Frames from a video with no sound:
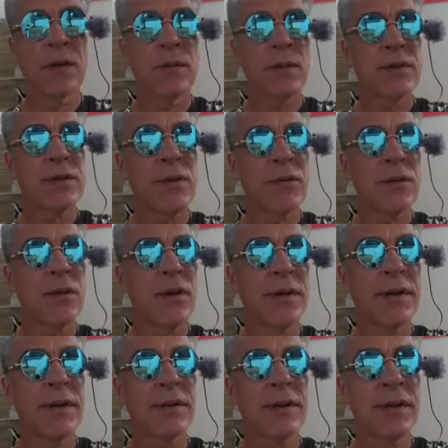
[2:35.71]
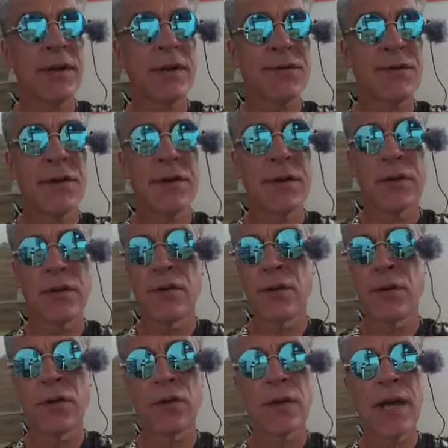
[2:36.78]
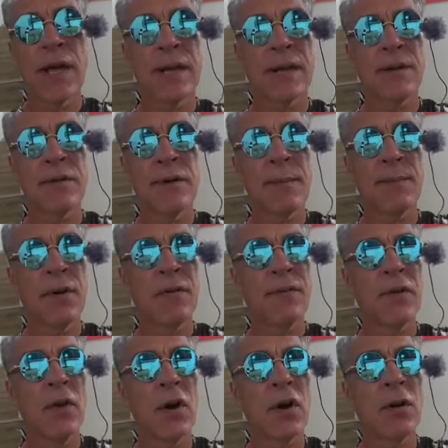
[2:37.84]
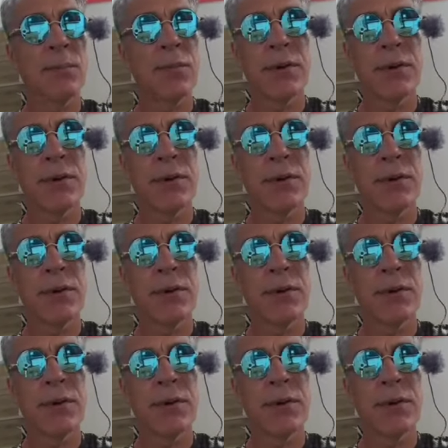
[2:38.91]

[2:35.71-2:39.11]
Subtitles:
what's going on here in the country. You can look at it. Grandpa Blogger